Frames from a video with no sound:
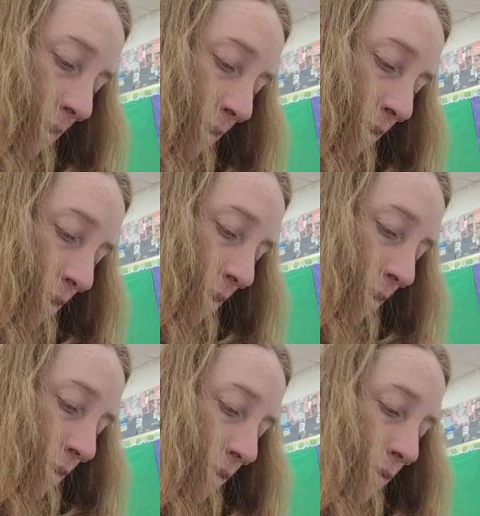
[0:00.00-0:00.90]

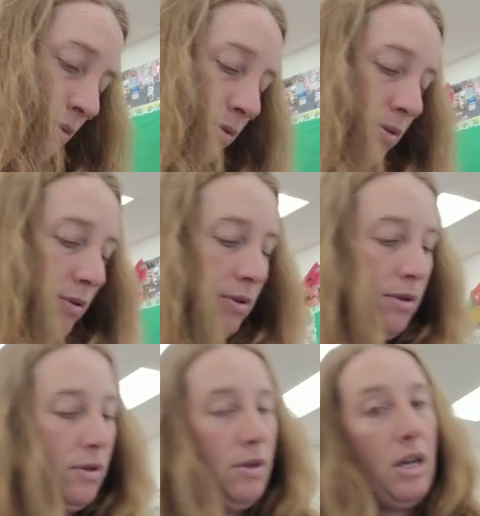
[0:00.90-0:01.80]
So
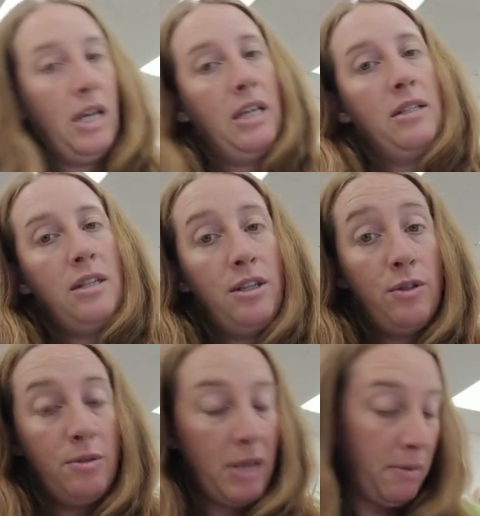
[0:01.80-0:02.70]
I continue
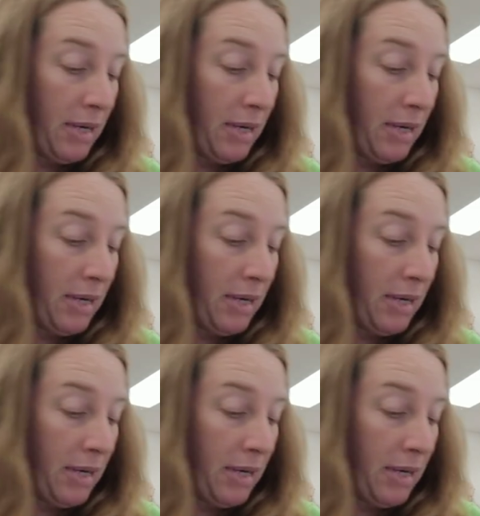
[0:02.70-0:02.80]
to make